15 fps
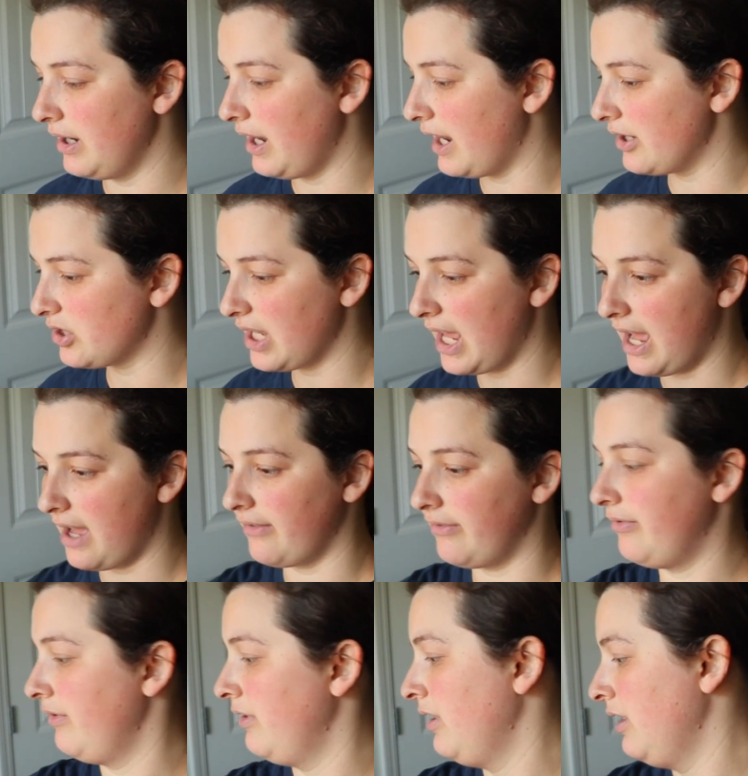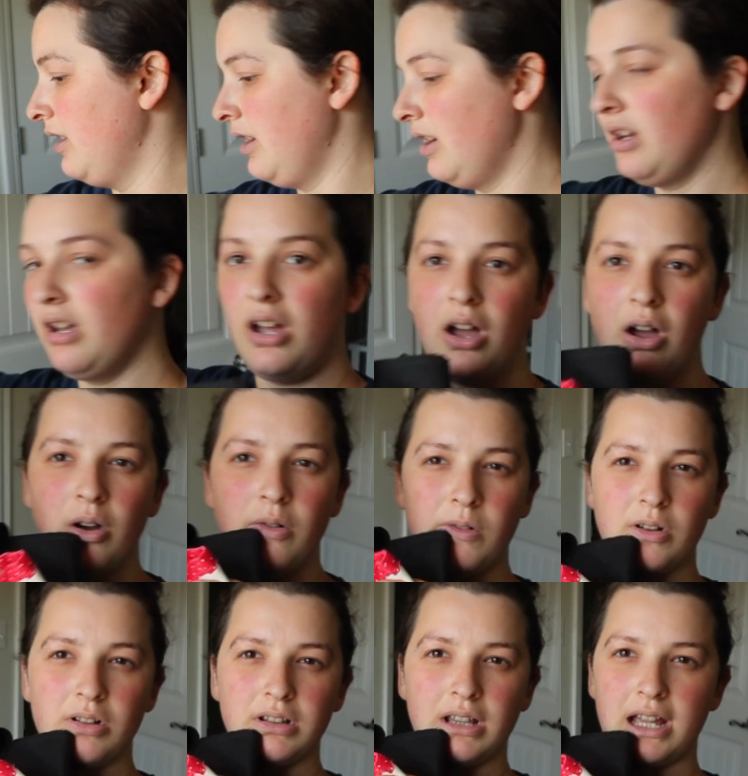I just have a
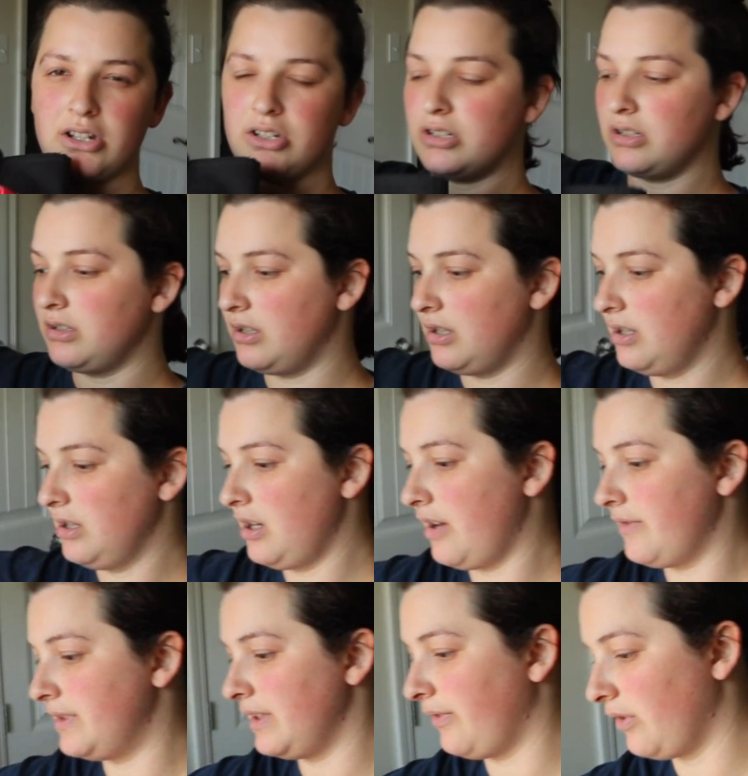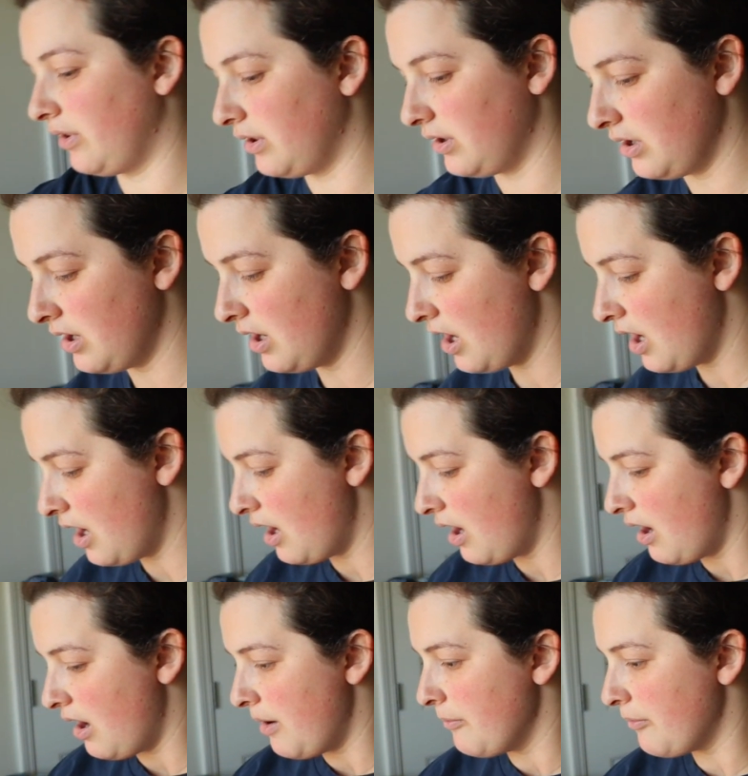whole collection of different
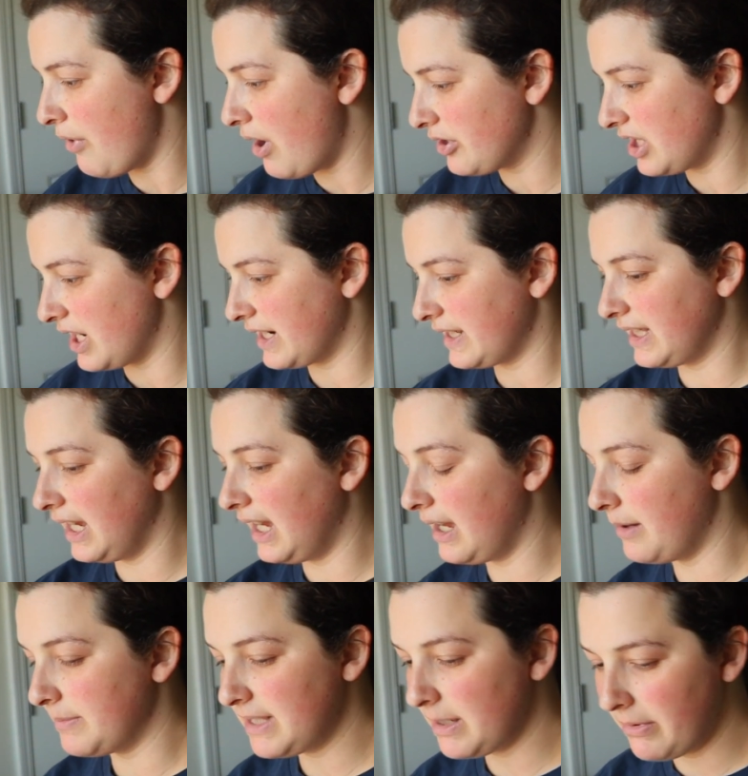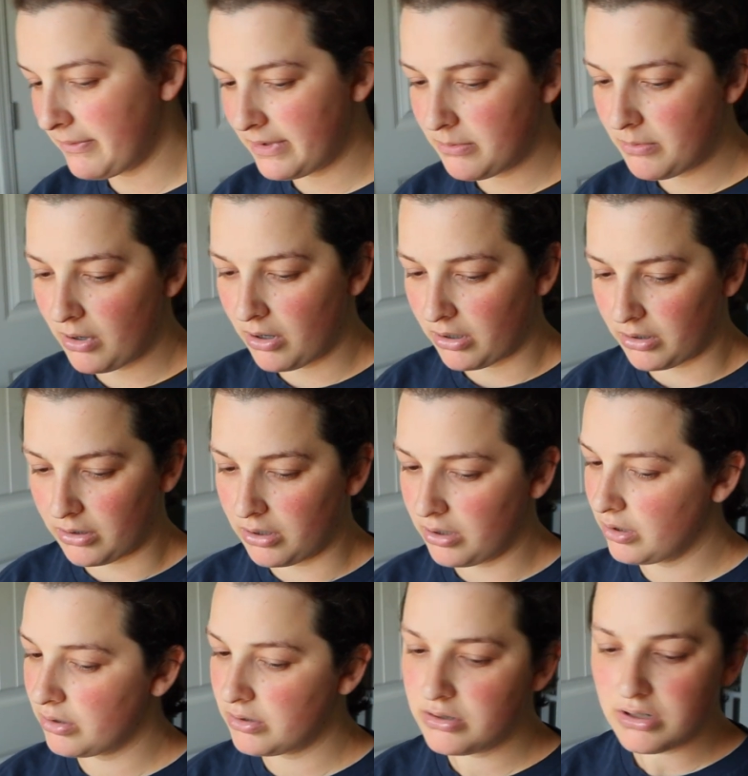projects. Some of them are
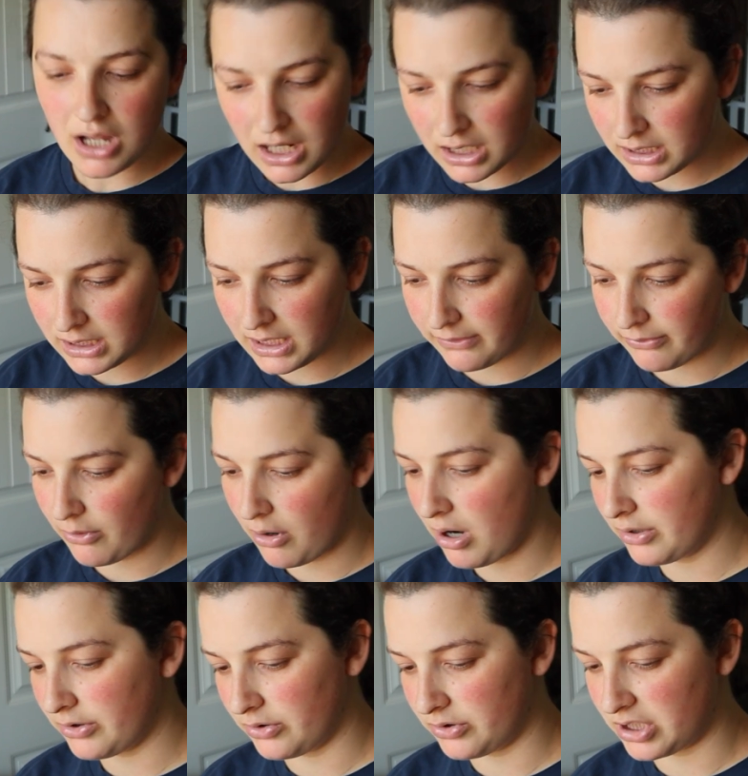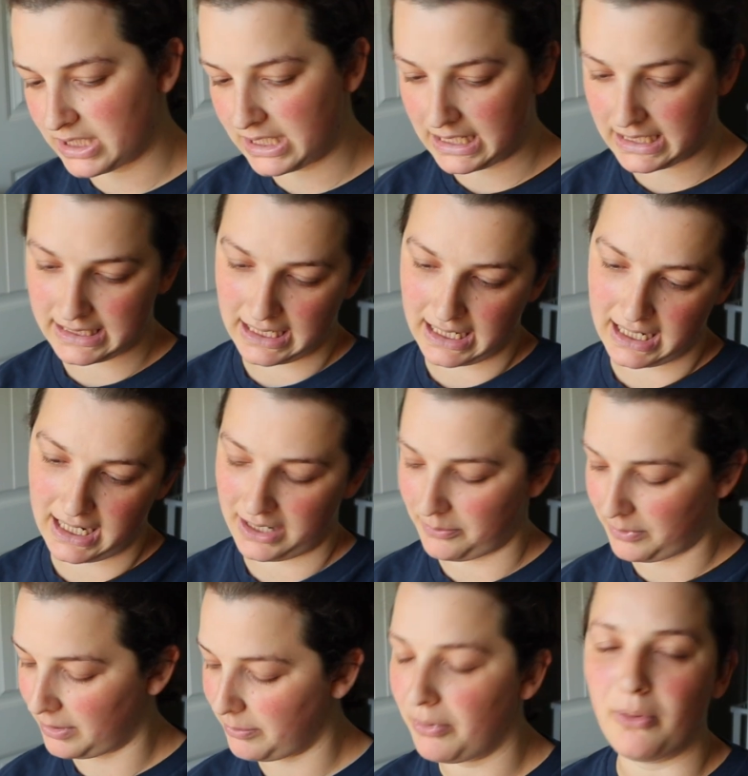not going to get frogged. They're just things that I kind of
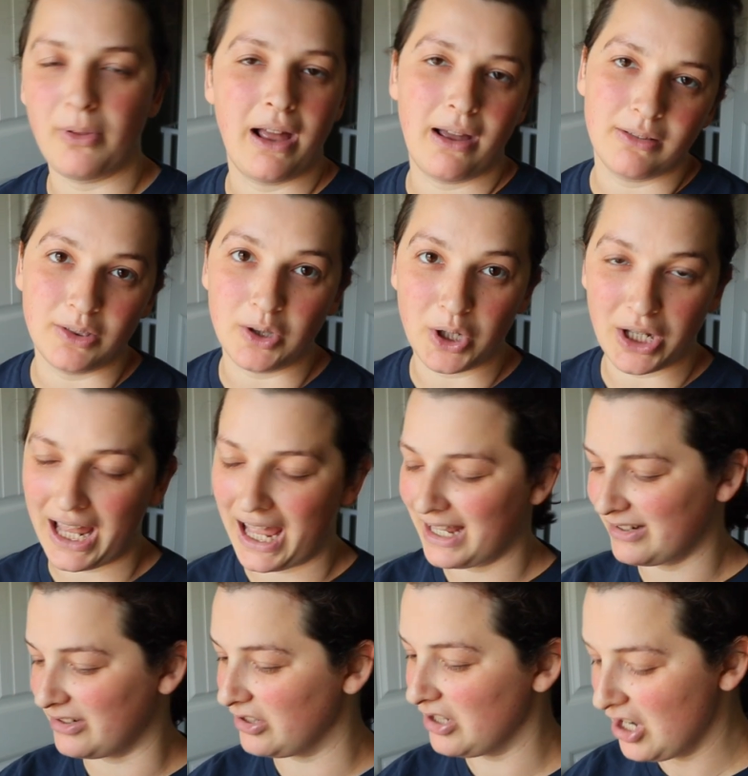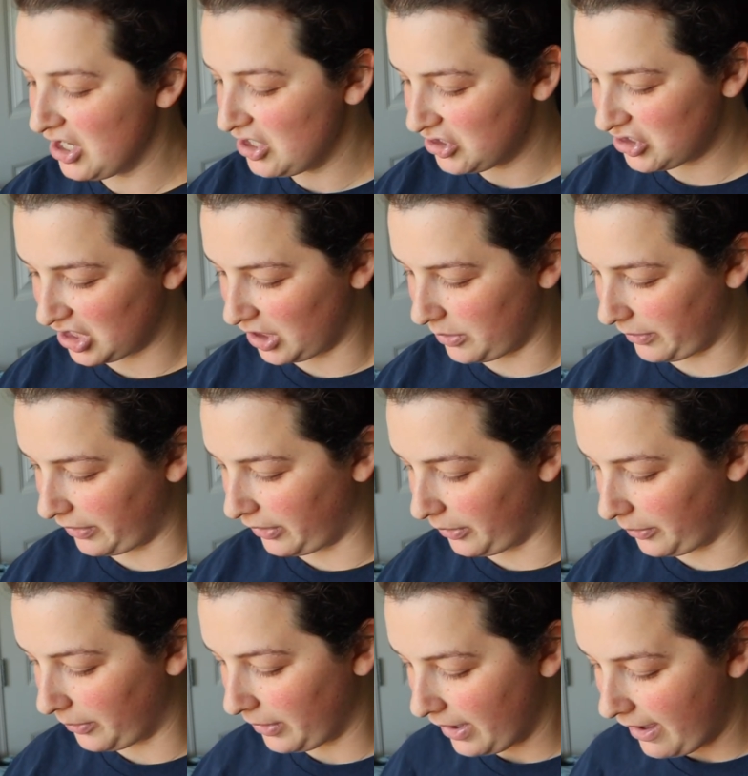want to pull out and look at and share with
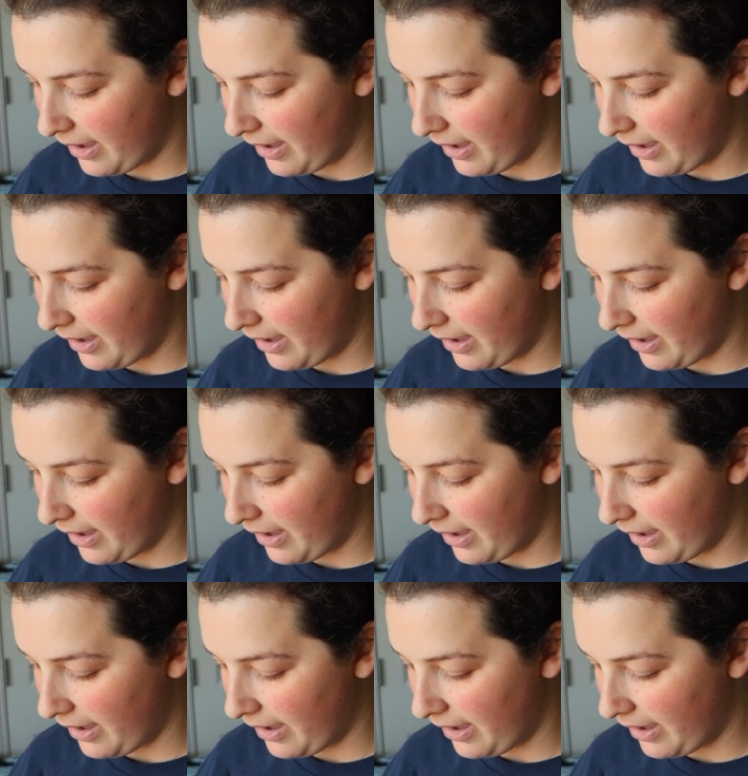you.